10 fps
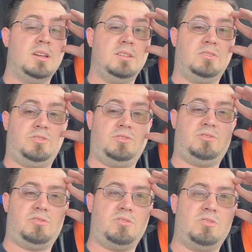
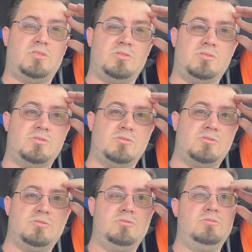
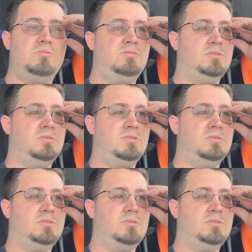So